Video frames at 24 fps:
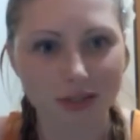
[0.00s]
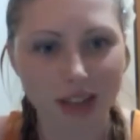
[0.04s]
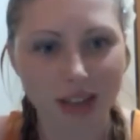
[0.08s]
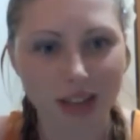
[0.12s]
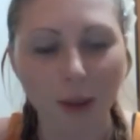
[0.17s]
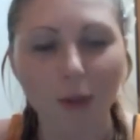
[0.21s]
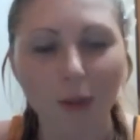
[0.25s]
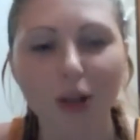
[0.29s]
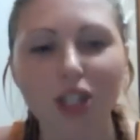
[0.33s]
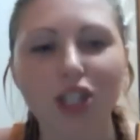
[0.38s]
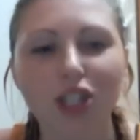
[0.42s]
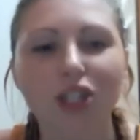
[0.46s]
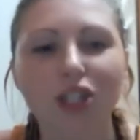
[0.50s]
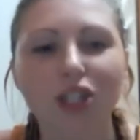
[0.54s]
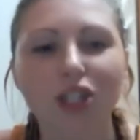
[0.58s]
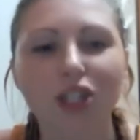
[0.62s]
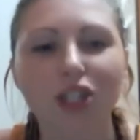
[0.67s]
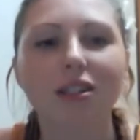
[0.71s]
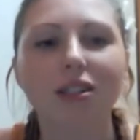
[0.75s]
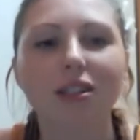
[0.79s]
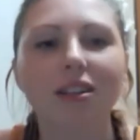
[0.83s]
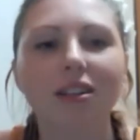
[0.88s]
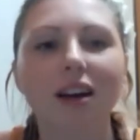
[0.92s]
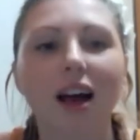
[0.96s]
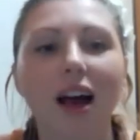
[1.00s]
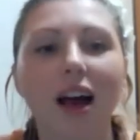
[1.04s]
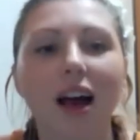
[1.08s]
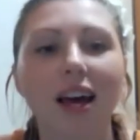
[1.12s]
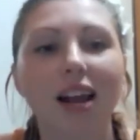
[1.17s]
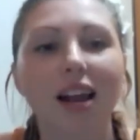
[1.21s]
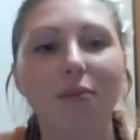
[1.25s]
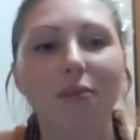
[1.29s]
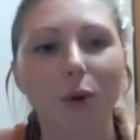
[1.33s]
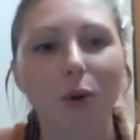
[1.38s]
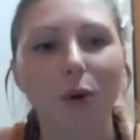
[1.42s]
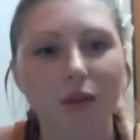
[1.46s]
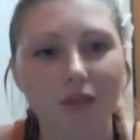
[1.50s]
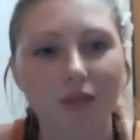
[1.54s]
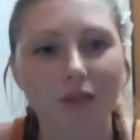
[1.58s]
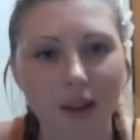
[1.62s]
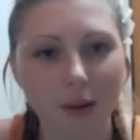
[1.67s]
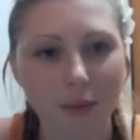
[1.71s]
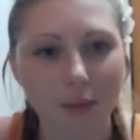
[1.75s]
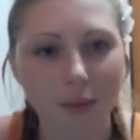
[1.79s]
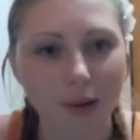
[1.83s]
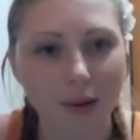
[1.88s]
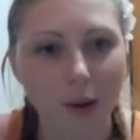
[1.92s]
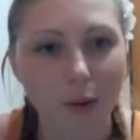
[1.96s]
I wish I could have more of
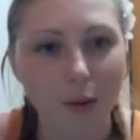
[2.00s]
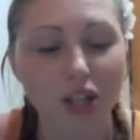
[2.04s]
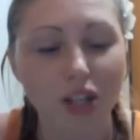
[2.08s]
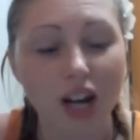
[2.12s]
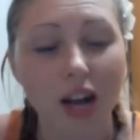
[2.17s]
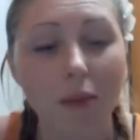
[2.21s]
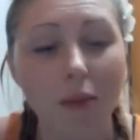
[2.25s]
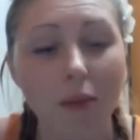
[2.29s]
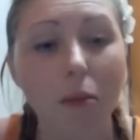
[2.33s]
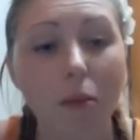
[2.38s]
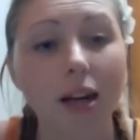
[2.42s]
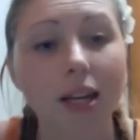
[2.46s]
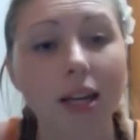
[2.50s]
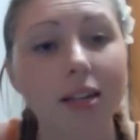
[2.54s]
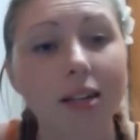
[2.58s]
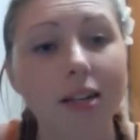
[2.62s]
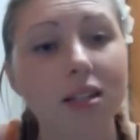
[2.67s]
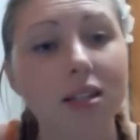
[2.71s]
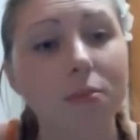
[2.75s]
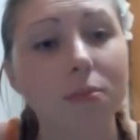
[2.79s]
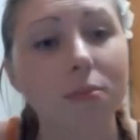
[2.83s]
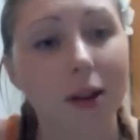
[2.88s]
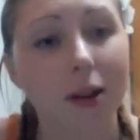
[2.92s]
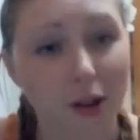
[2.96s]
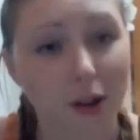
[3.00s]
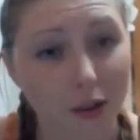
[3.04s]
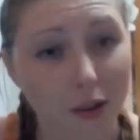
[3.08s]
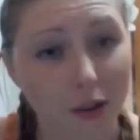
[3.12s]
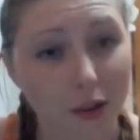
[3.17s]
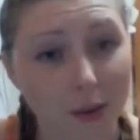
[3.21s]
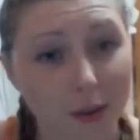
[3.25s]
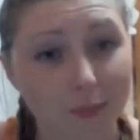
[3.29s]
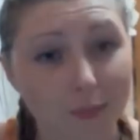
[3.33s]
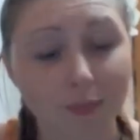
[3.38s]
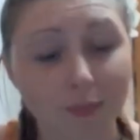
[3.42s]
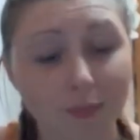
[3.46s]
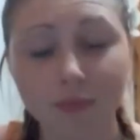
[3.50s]
them. I wish I had money to spend on them.